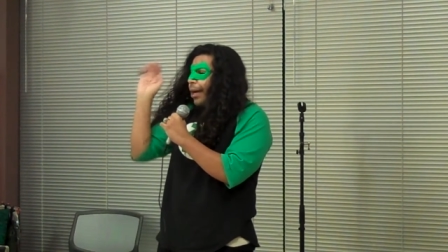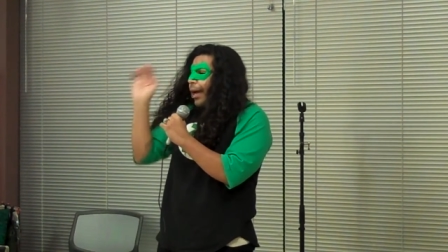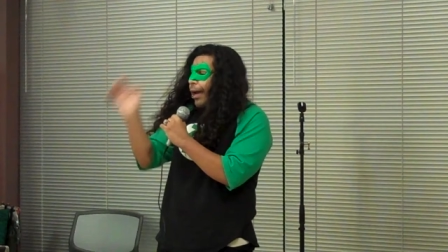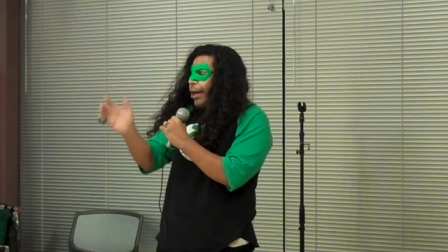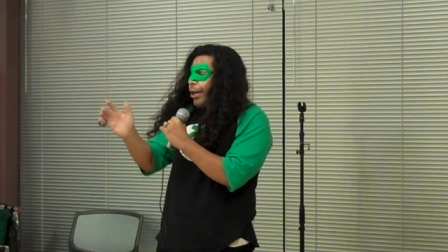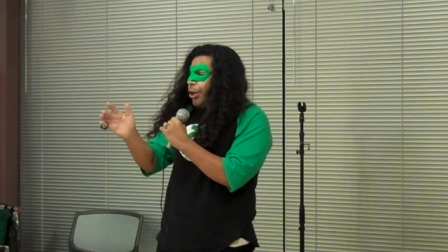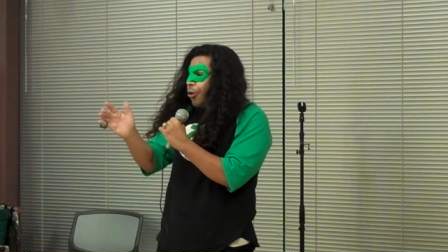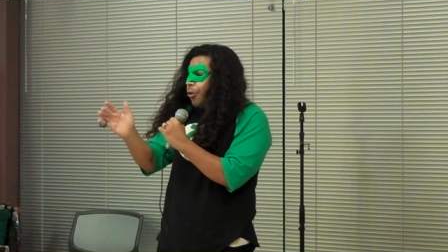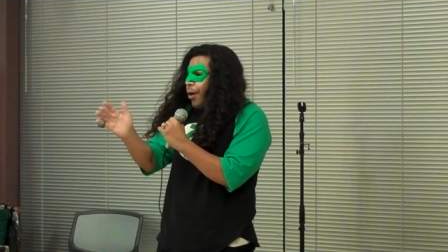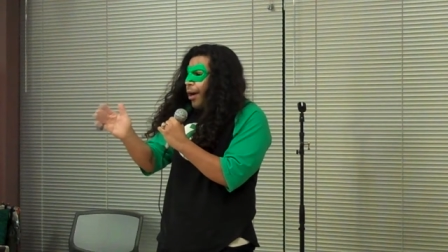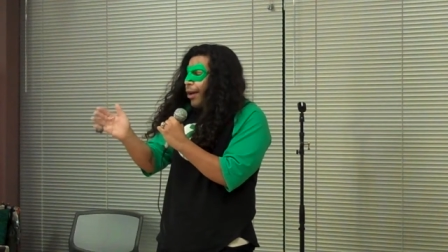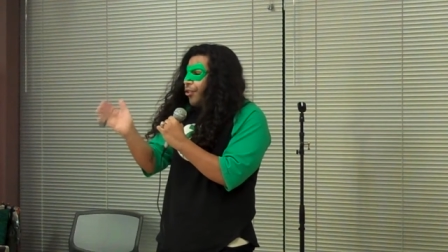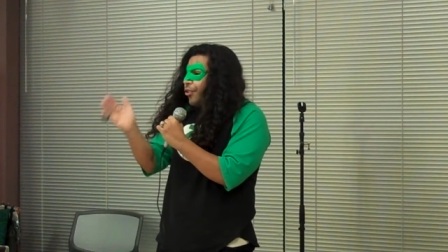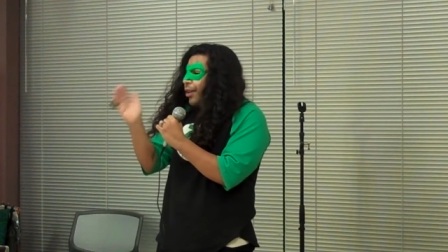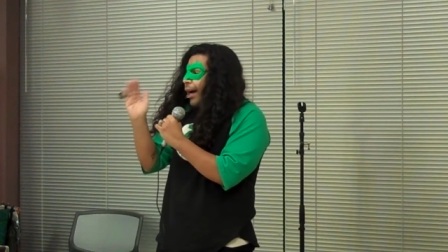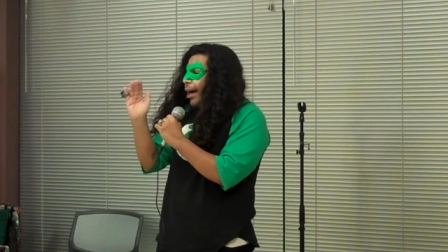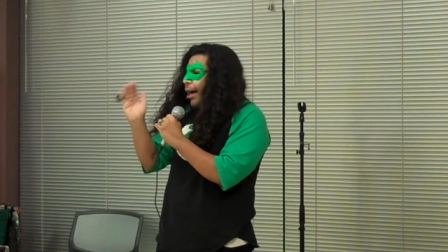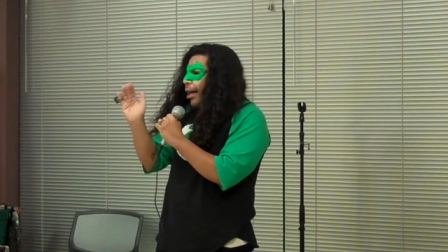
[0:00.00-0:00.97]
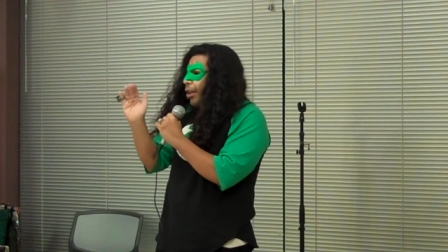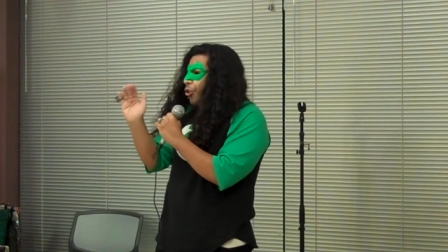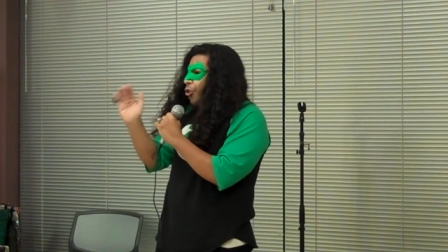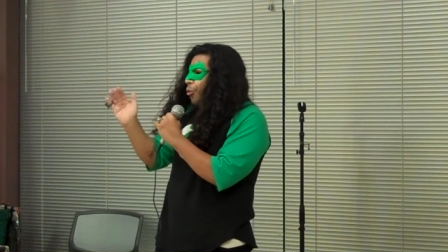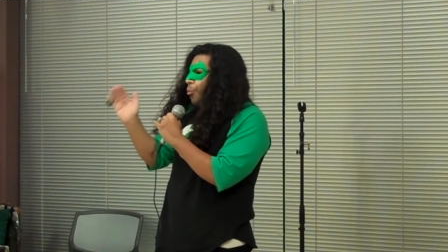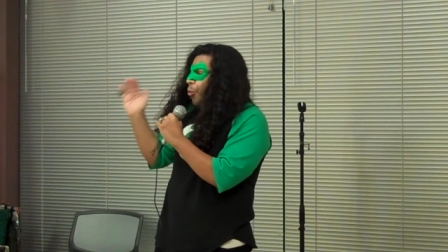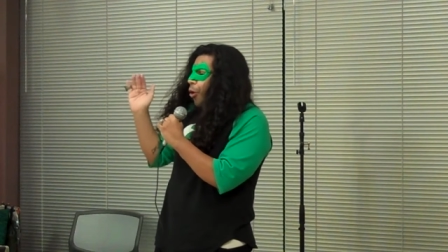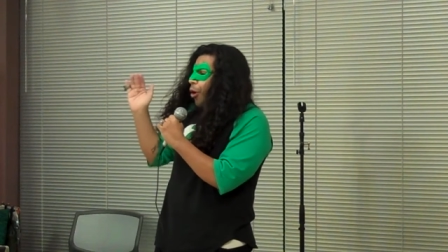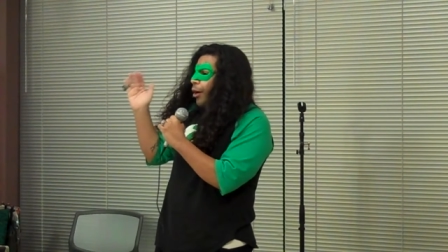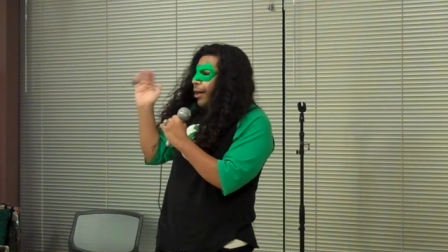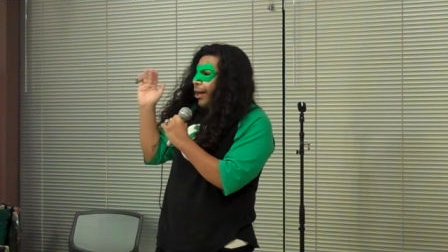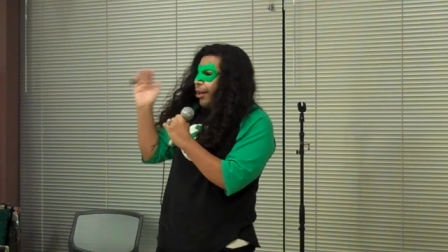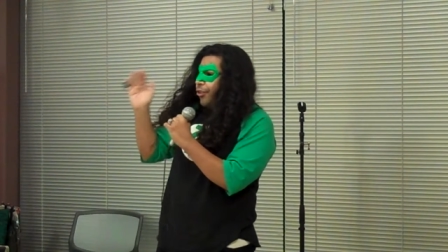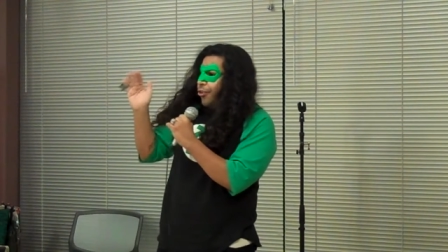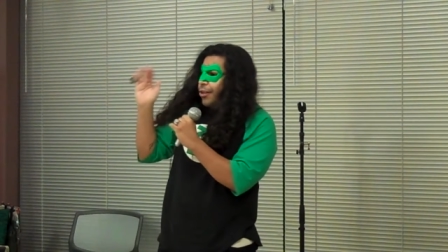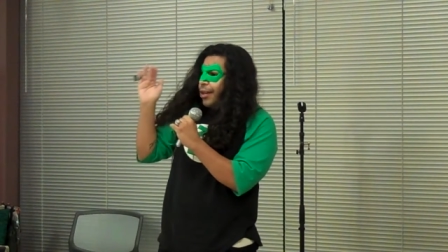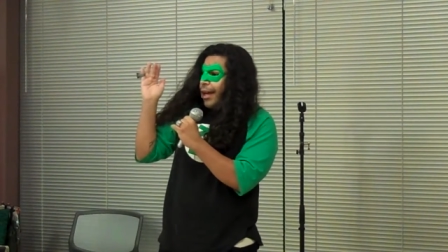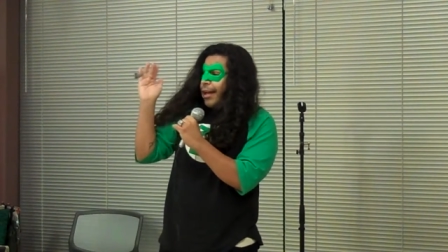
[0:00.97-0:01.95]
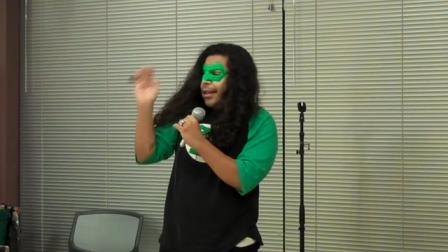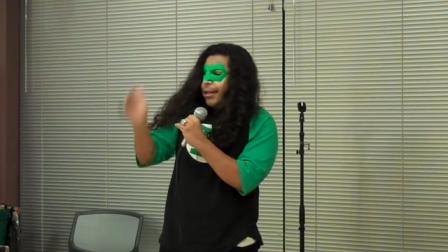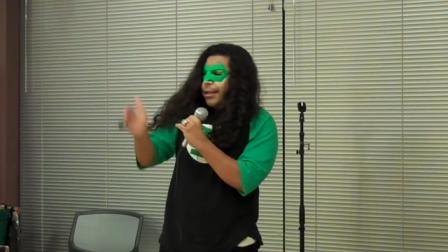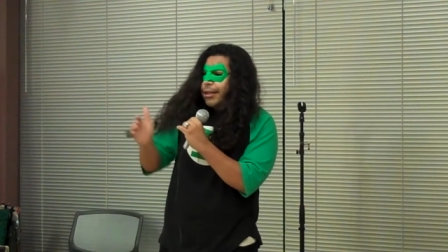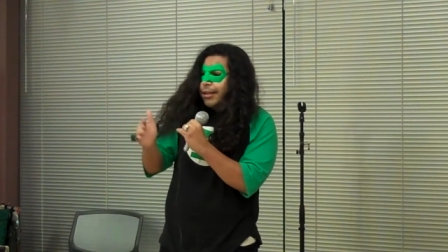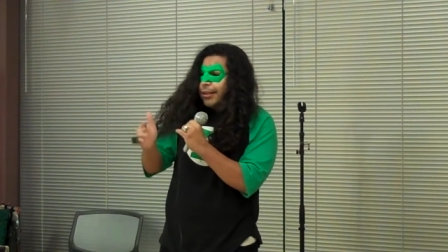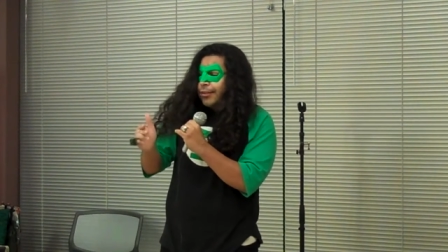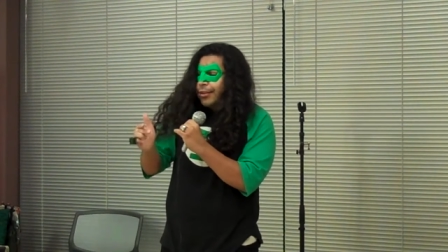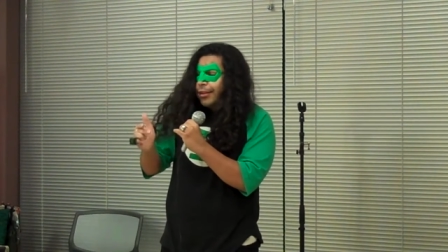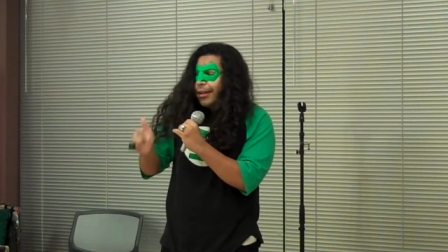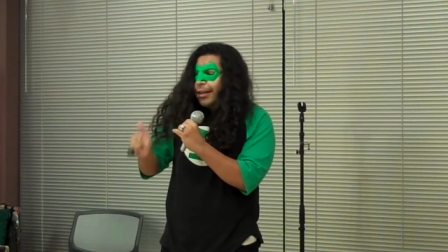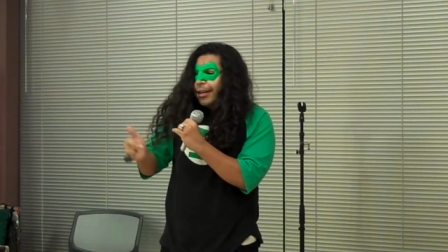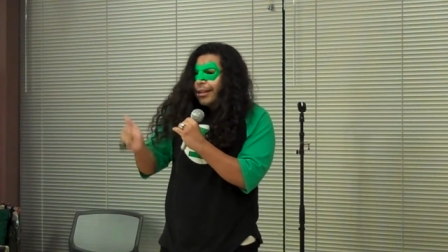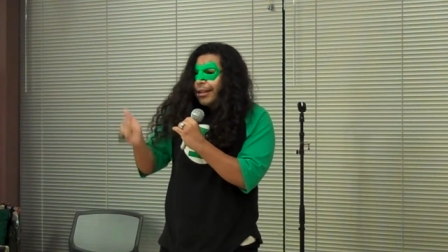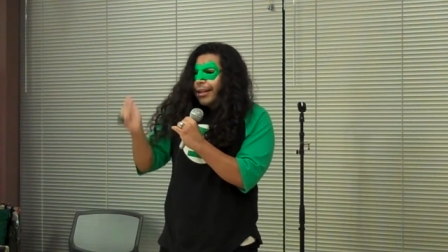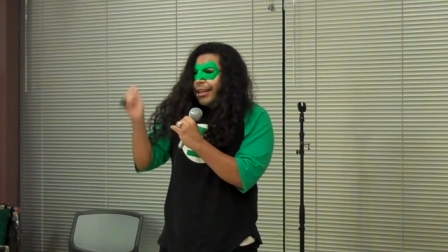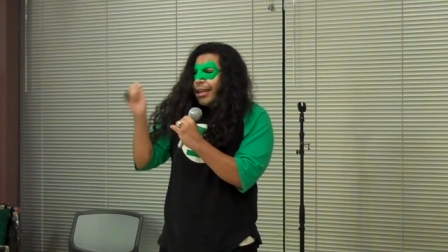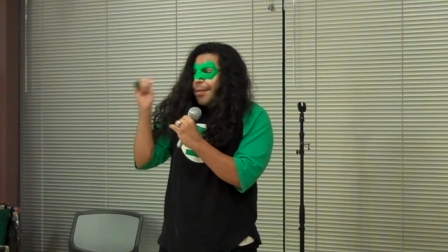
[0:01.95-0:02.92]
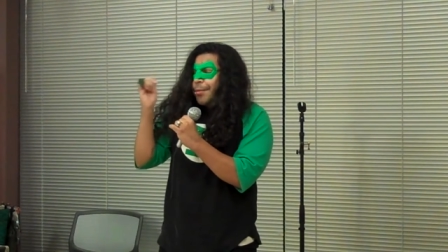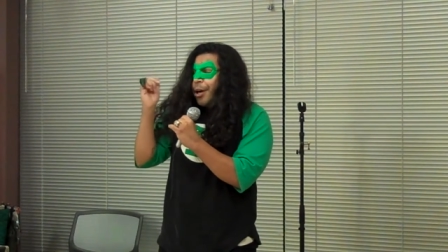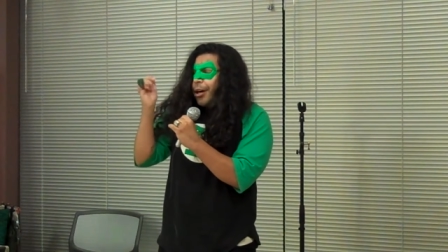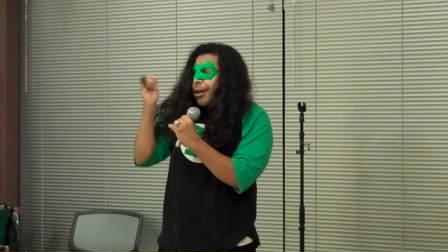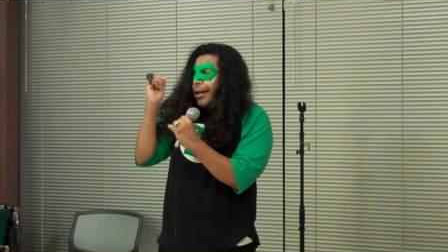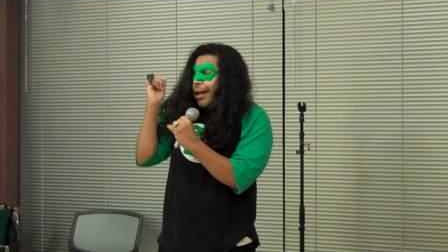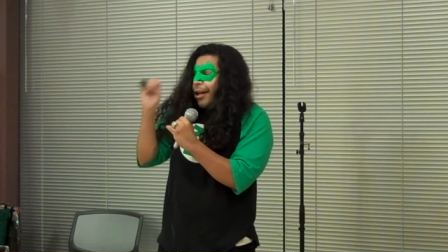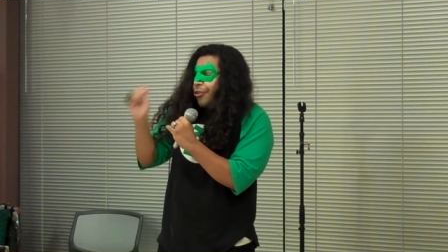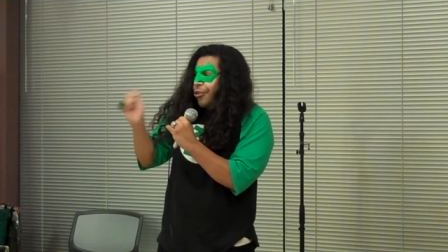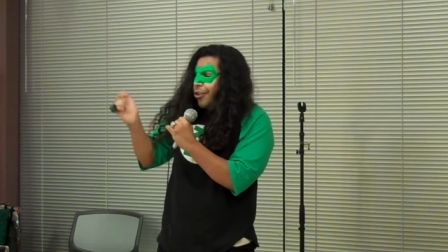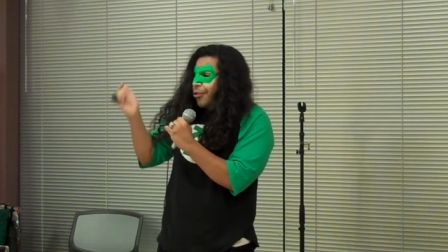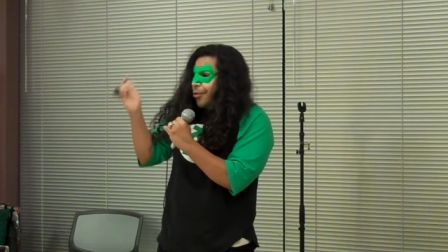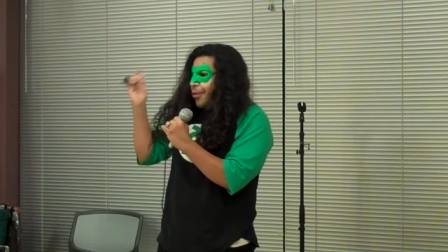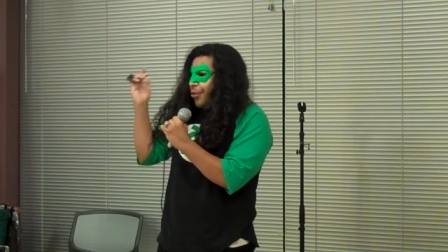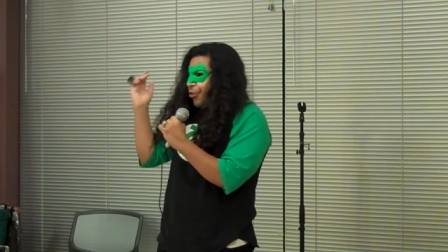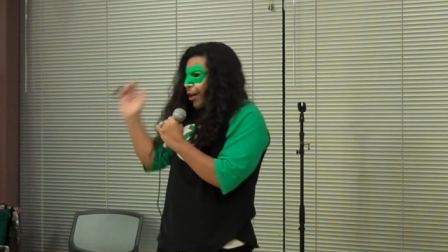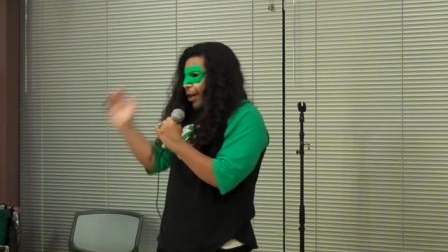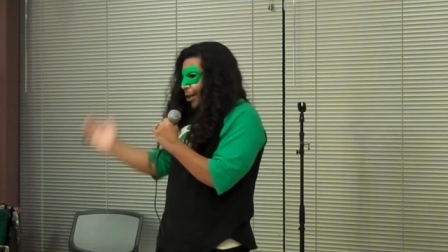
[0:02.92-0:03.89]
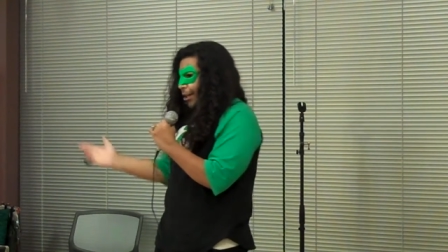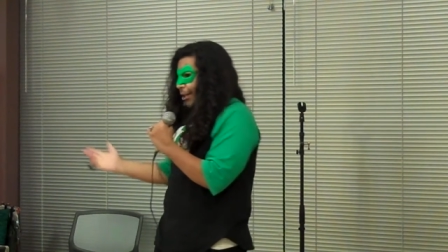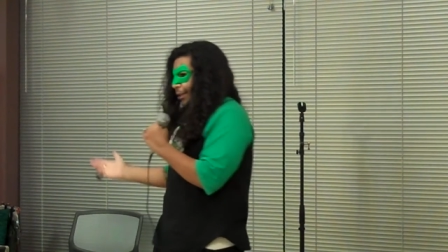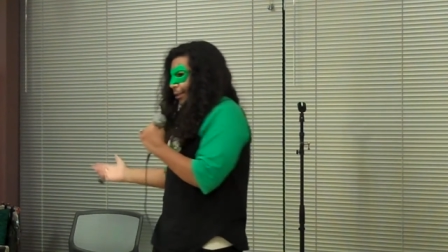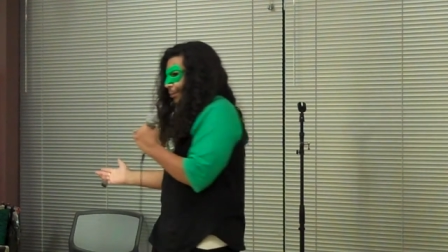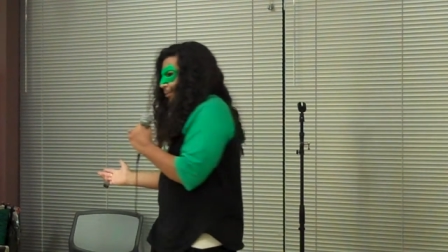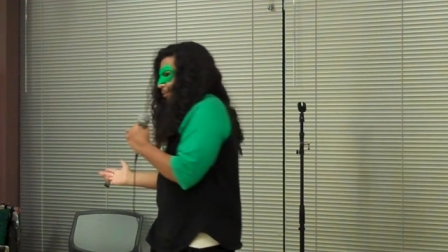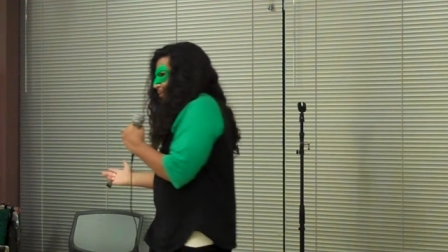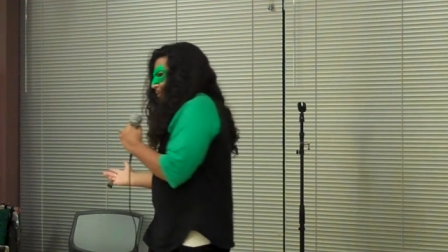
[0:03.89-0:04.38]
Kato has gone through more nationalities than Kim Kardashian's vagina.